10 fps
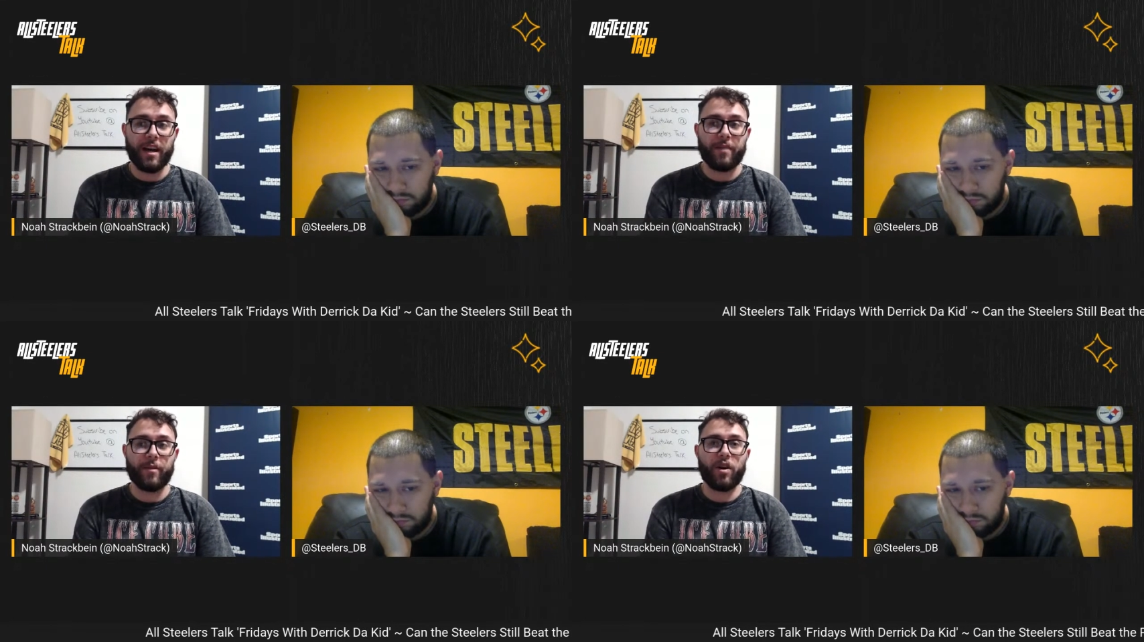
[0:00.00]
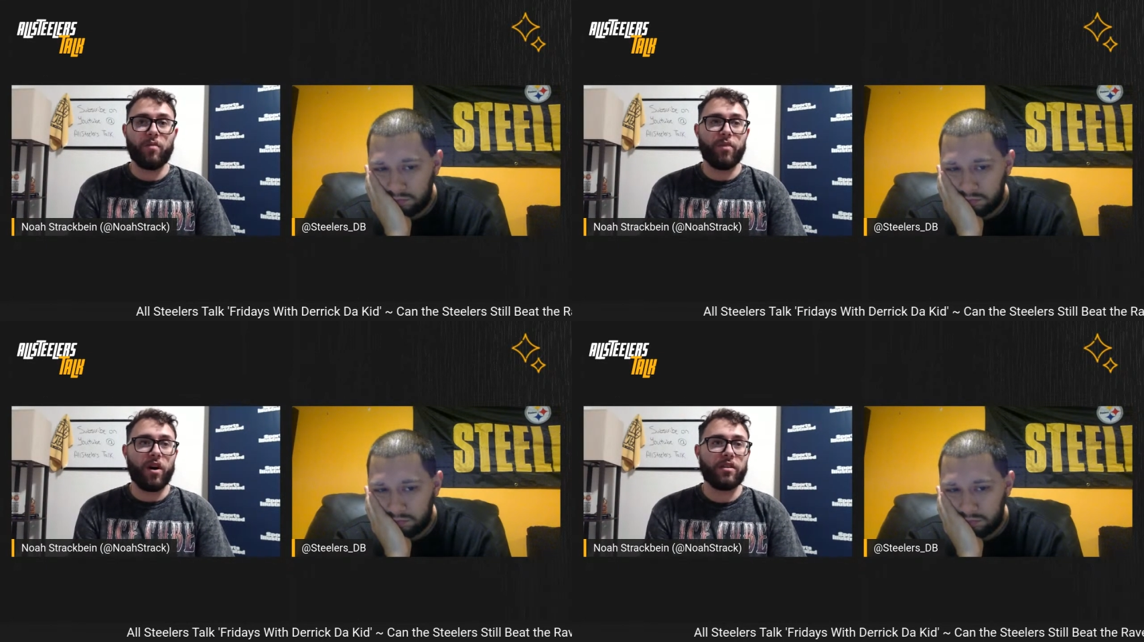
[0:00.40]
Speaker 1: I'm going to
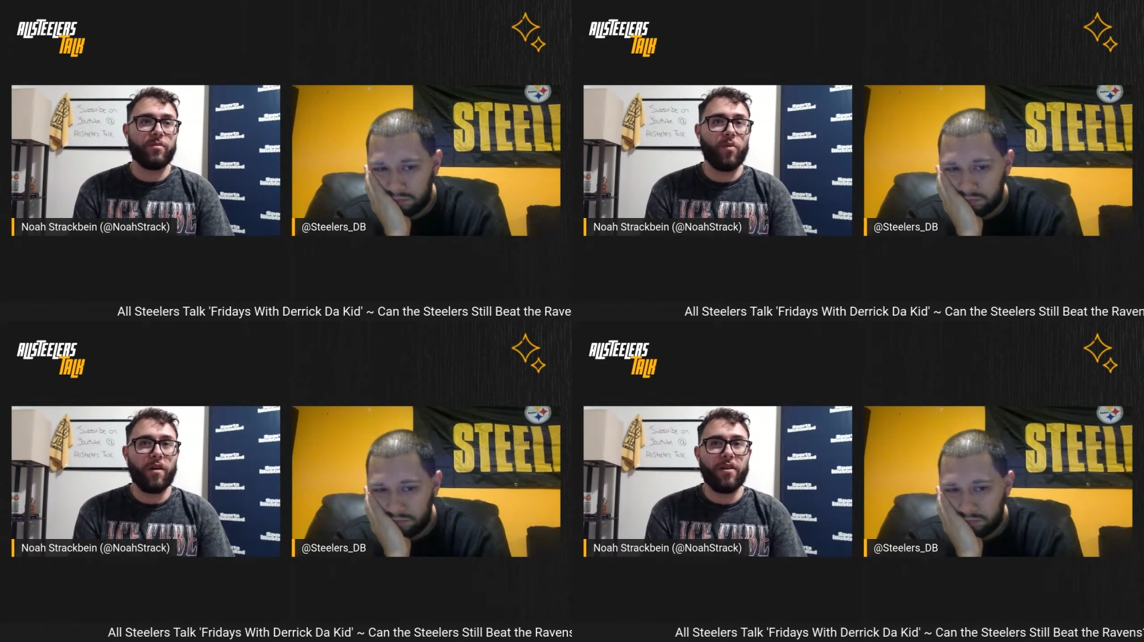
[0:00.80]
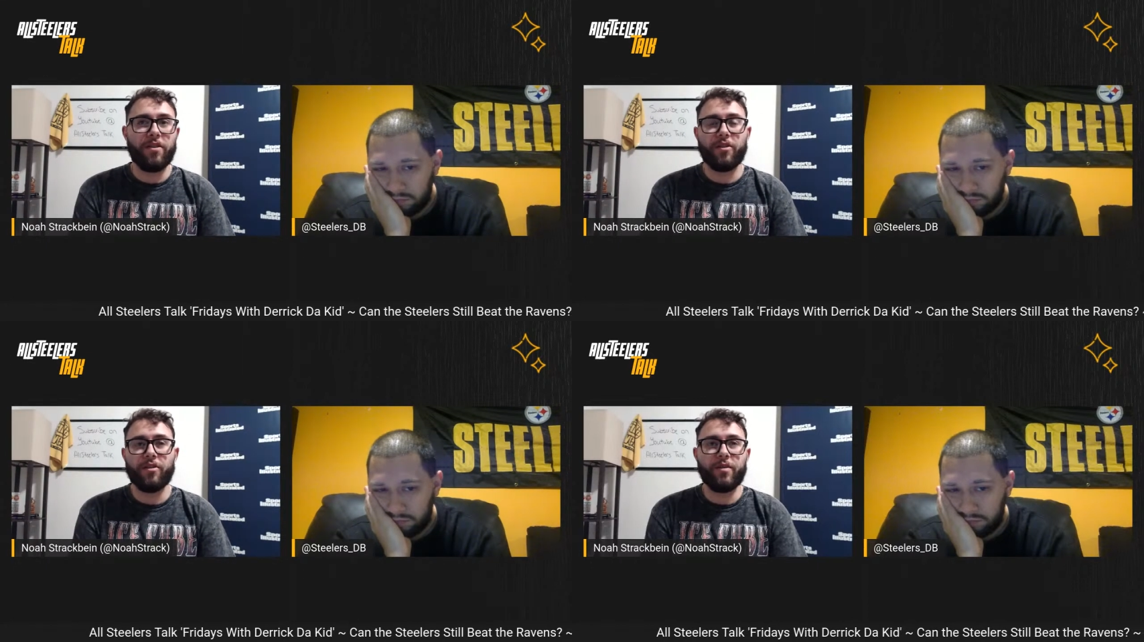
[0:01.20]
go Baltimore
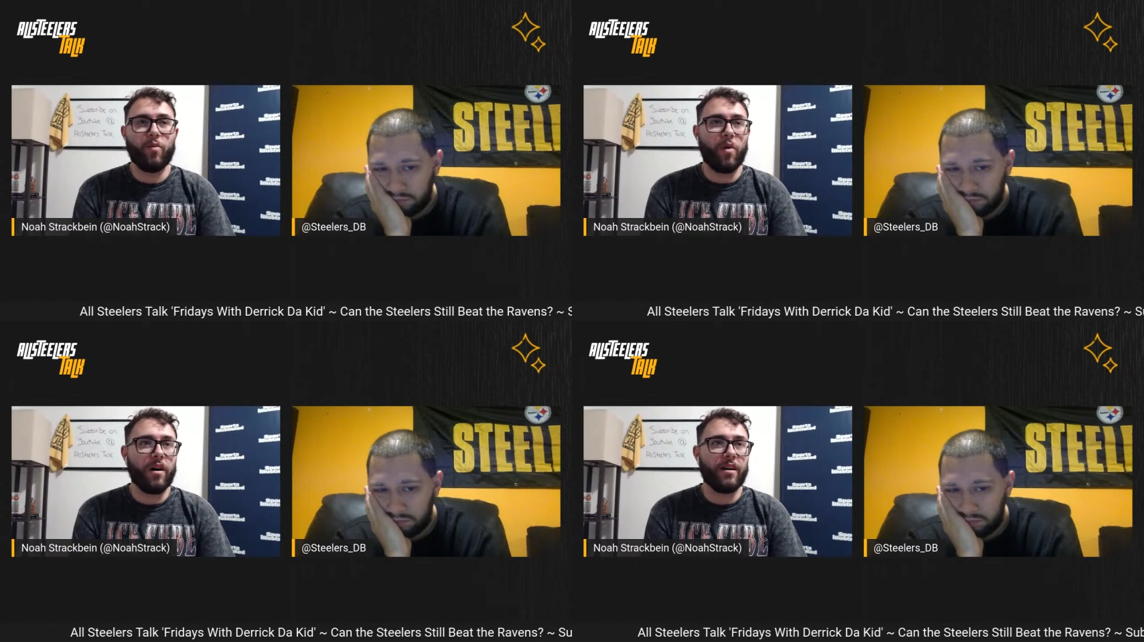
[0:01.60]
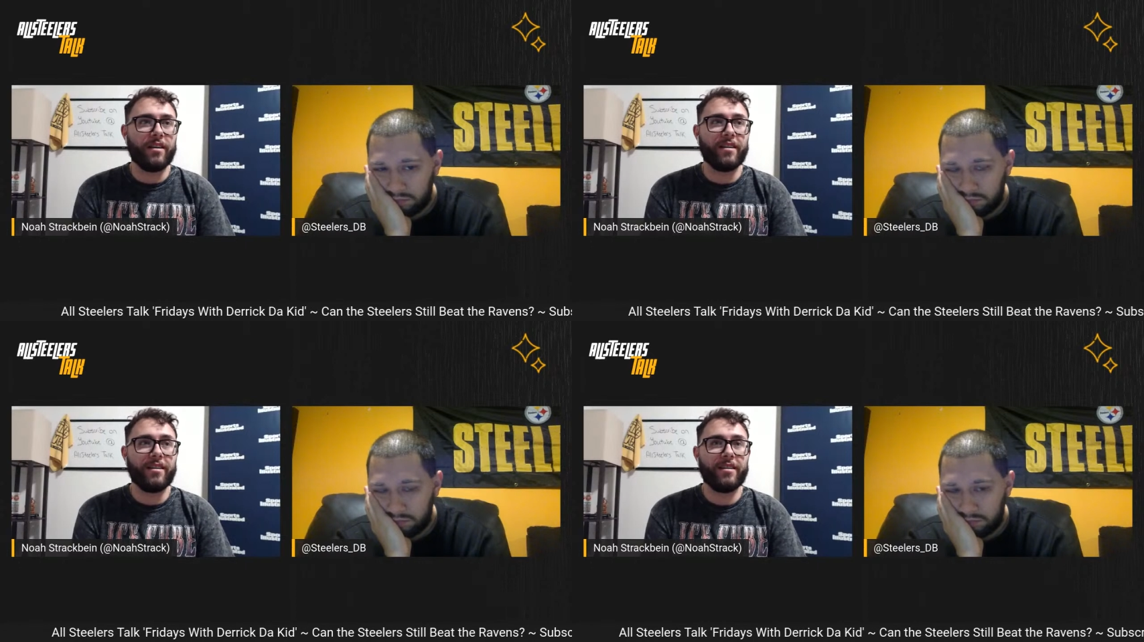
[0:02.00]
31,